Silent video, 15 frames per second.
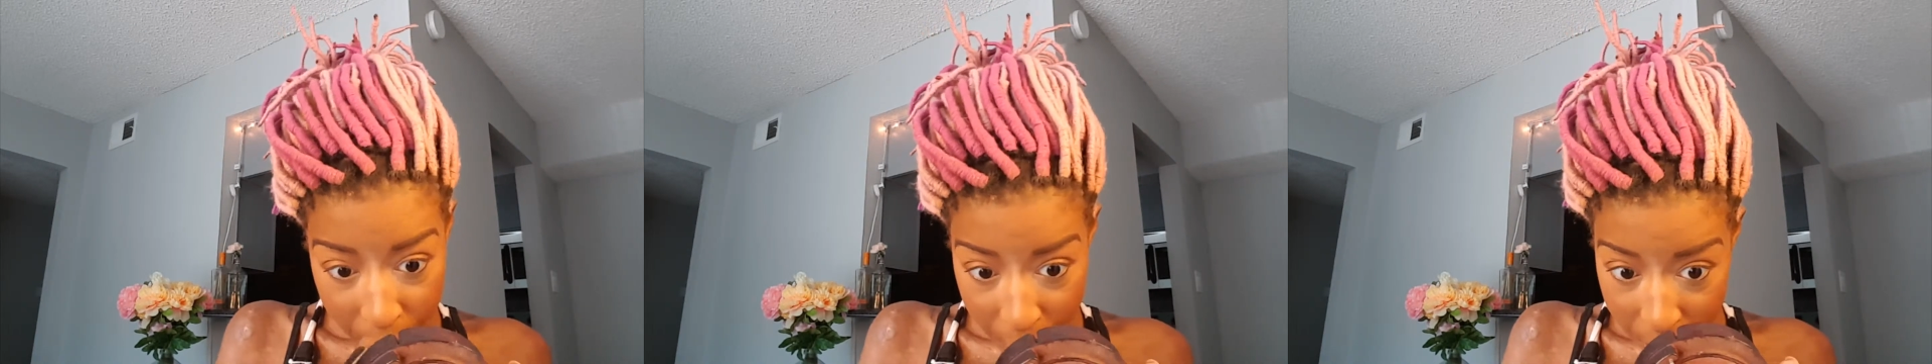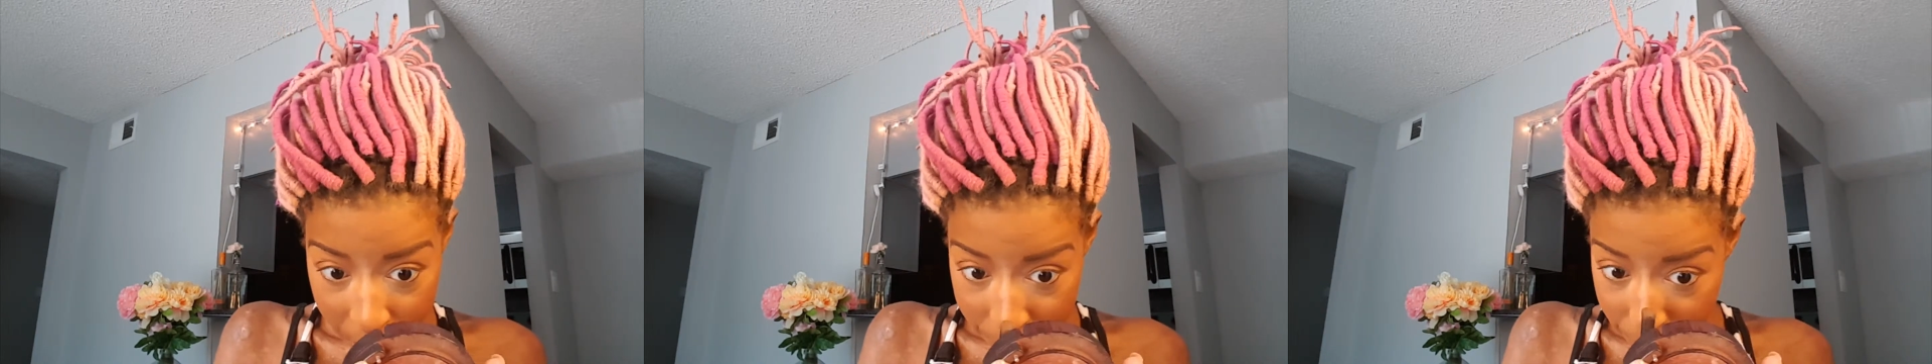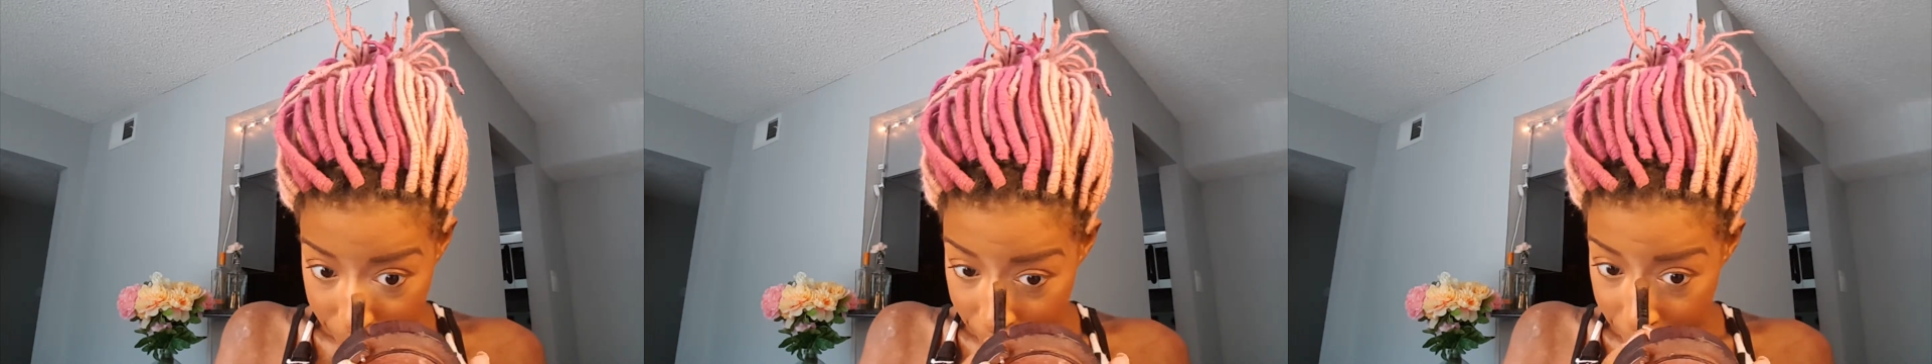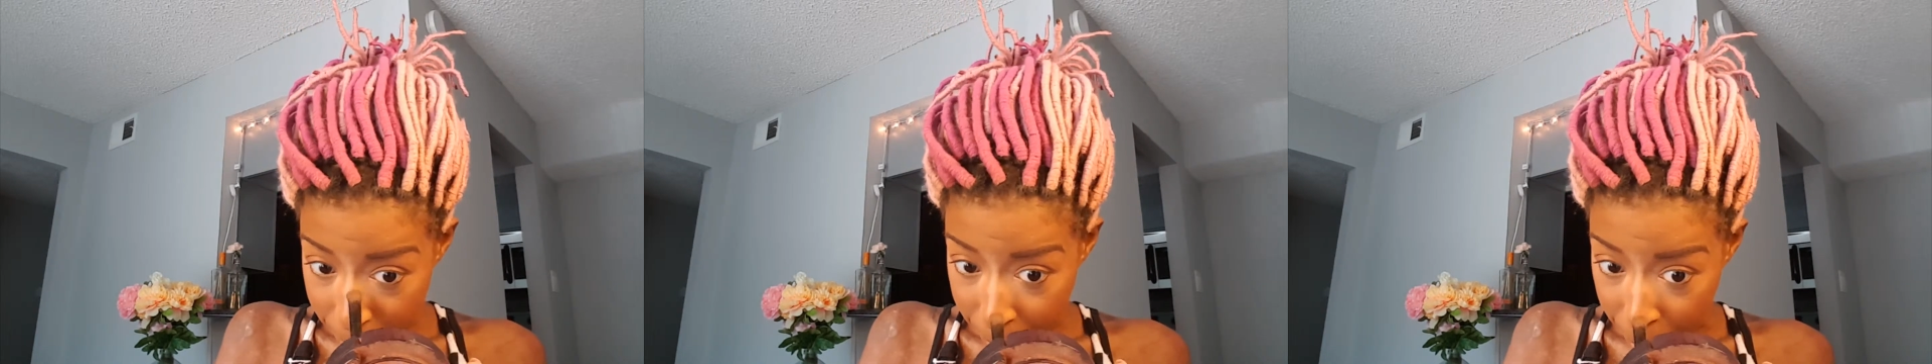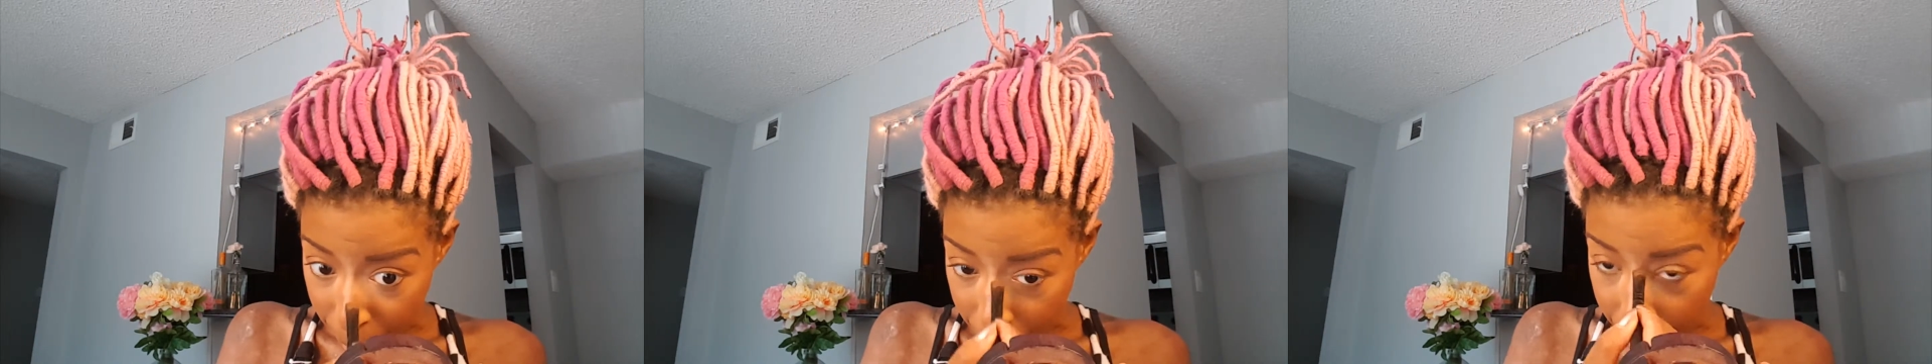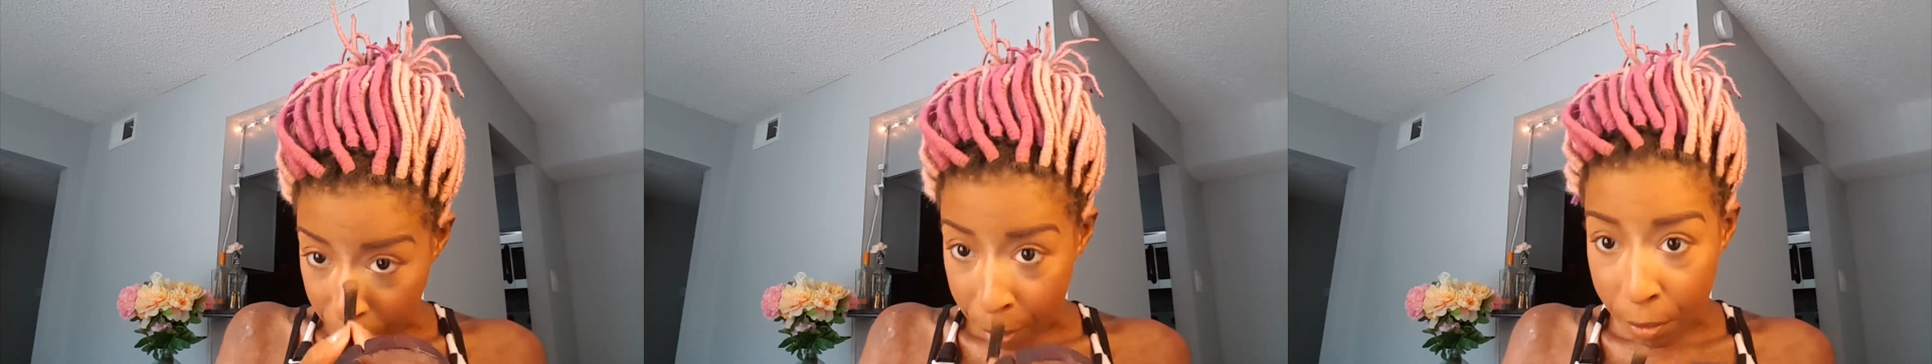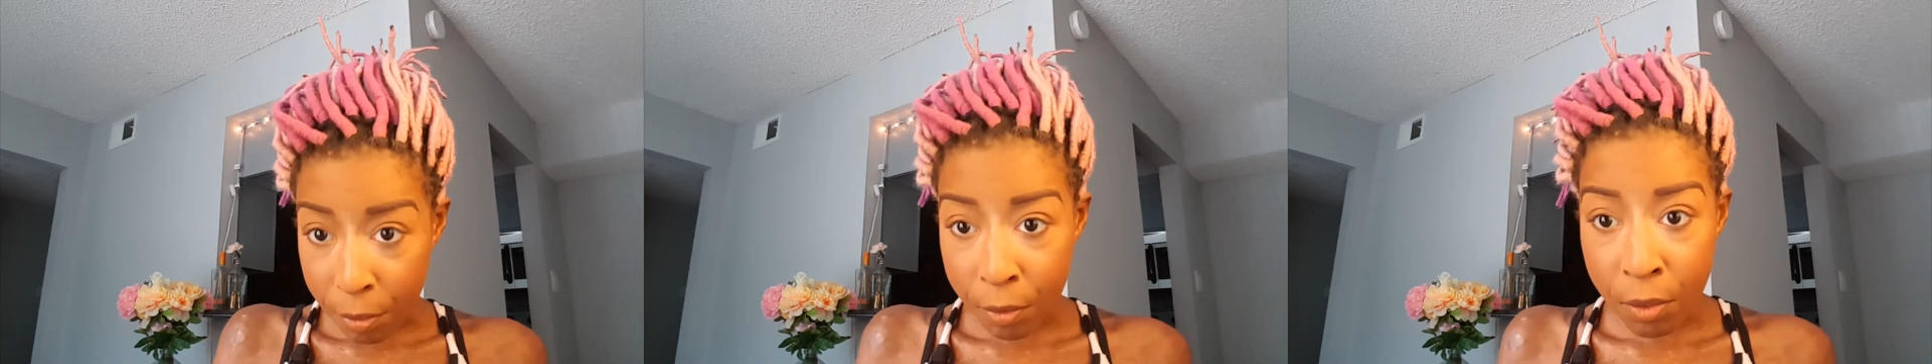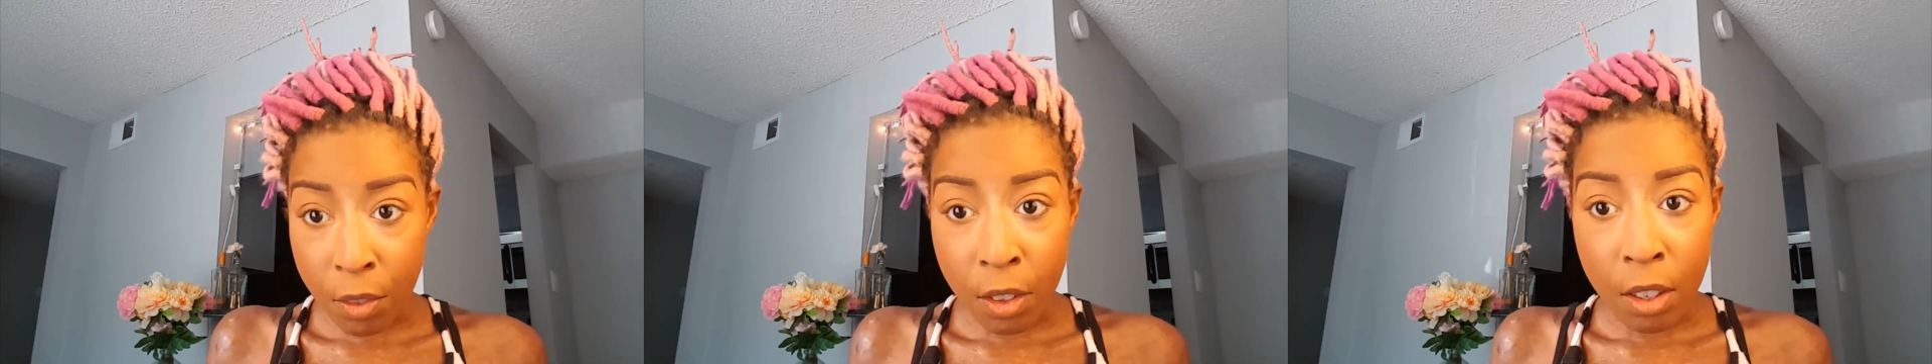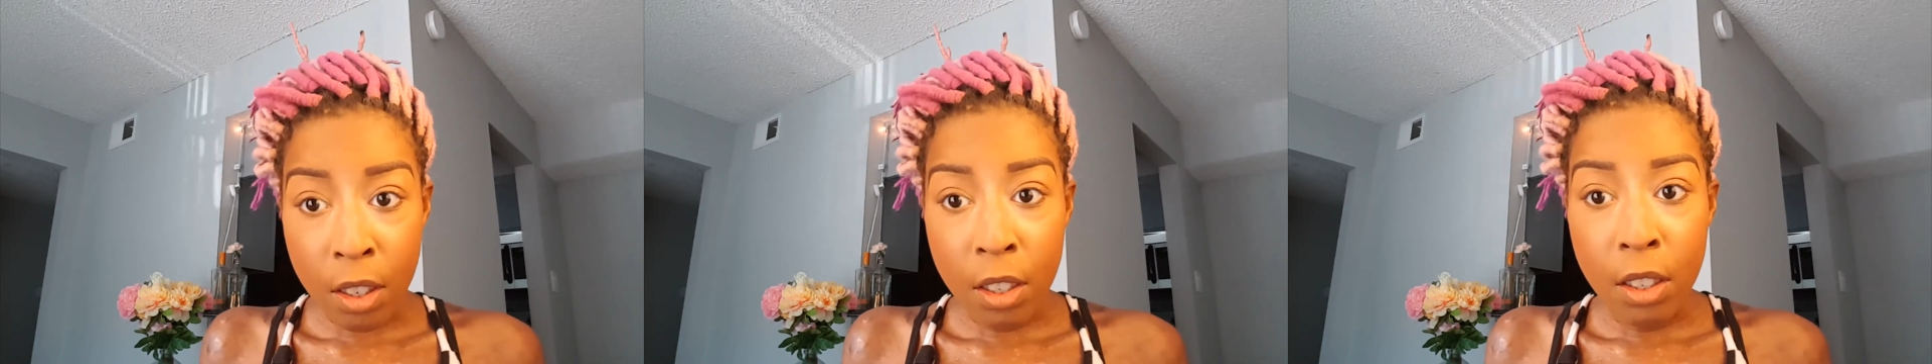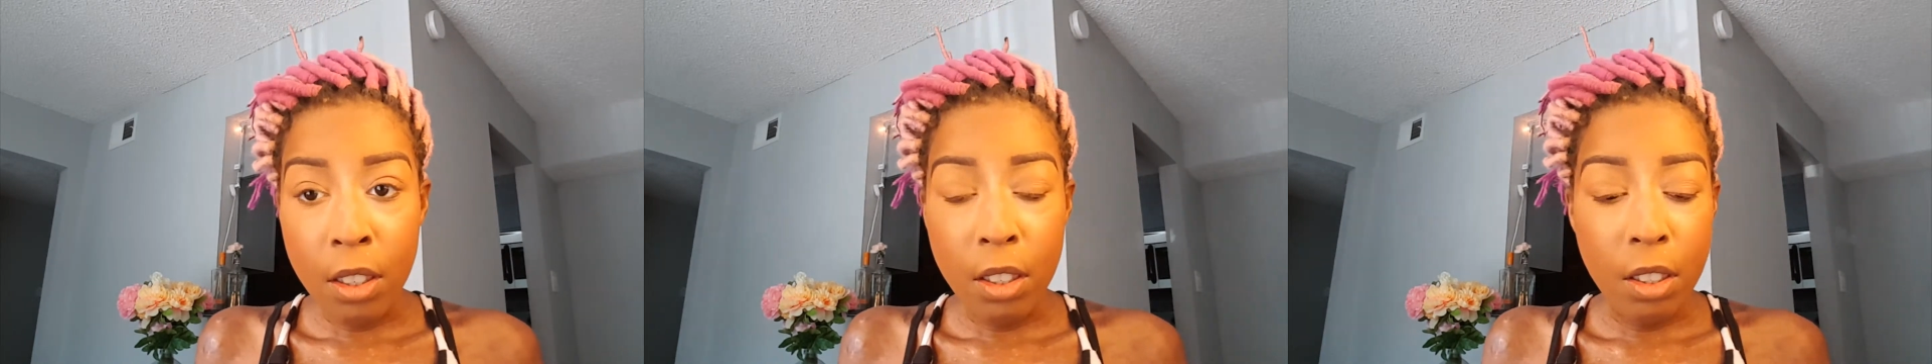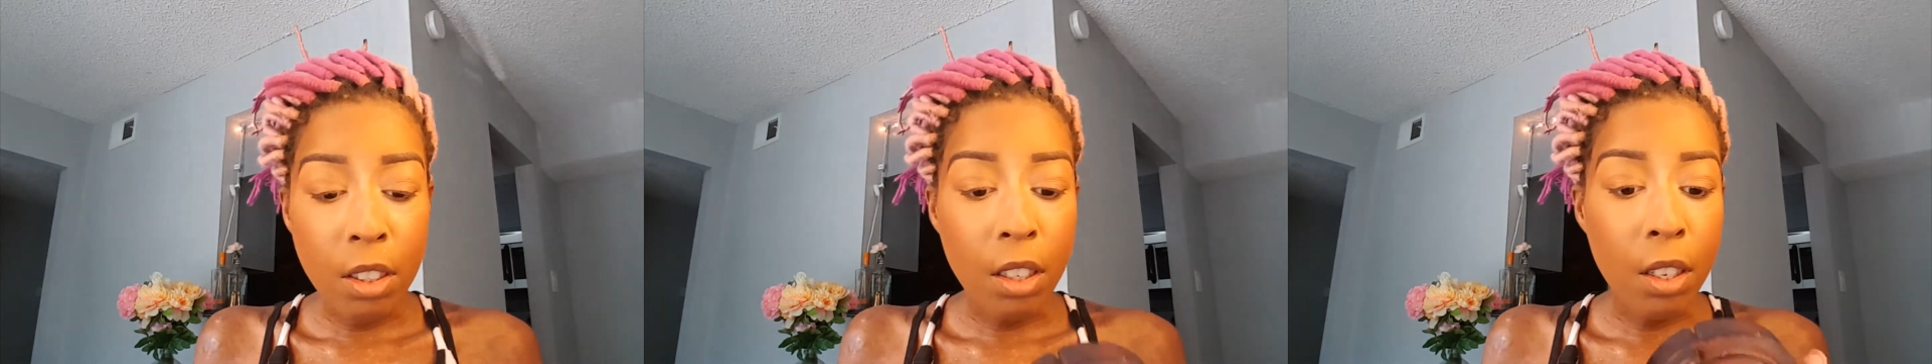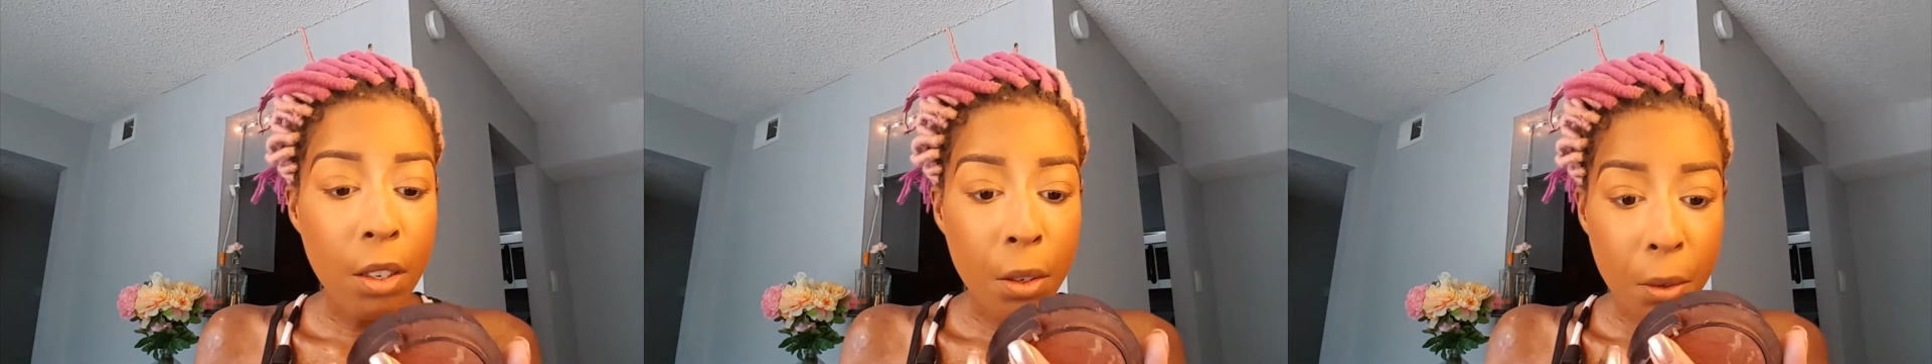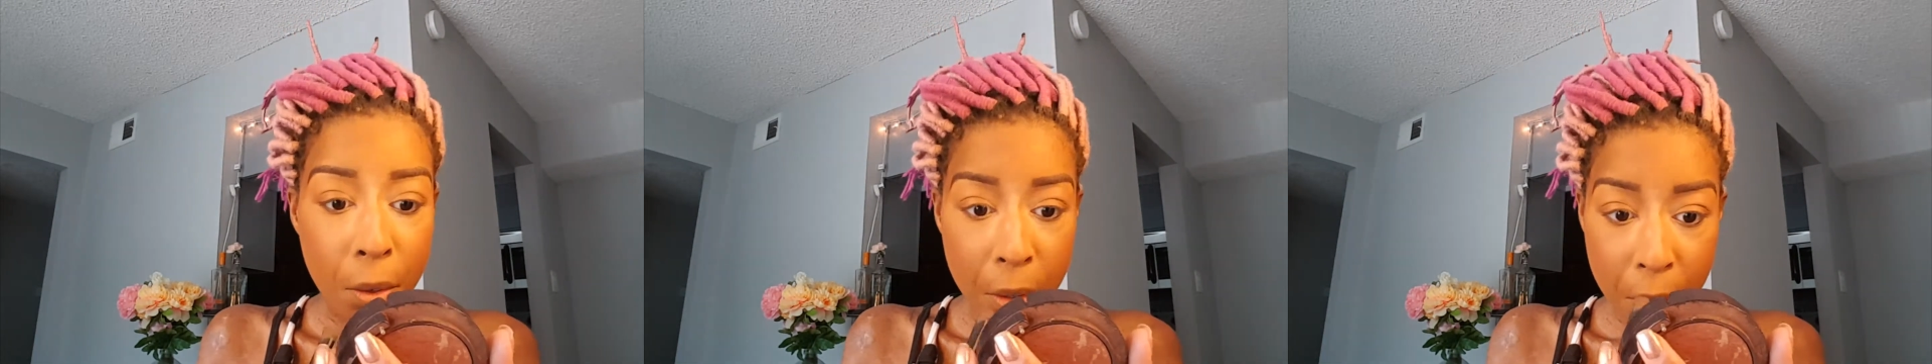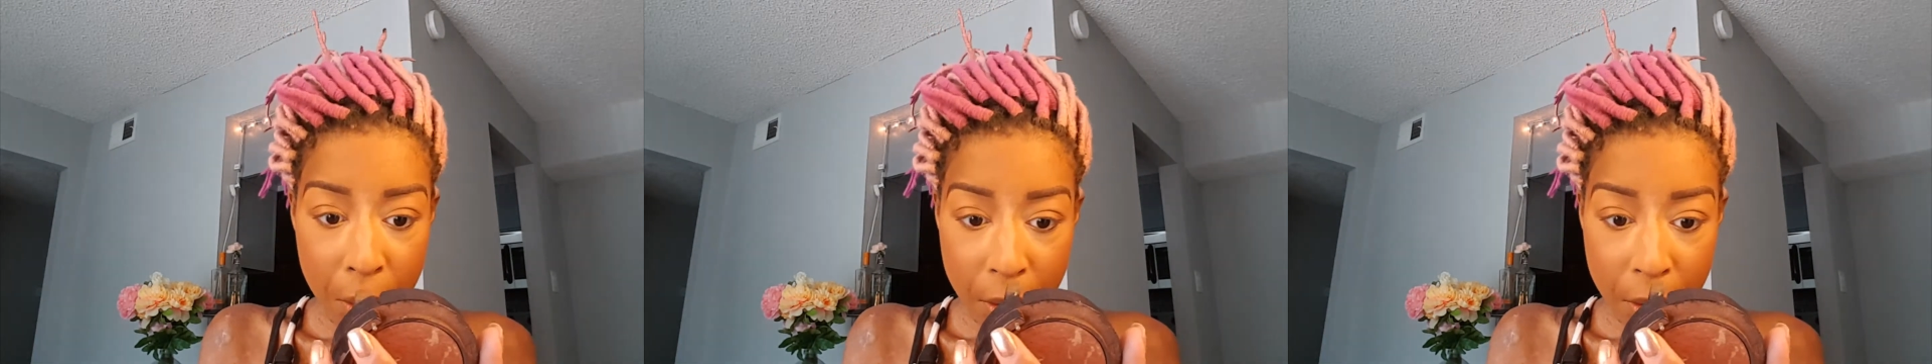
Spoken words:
You know what I mean? So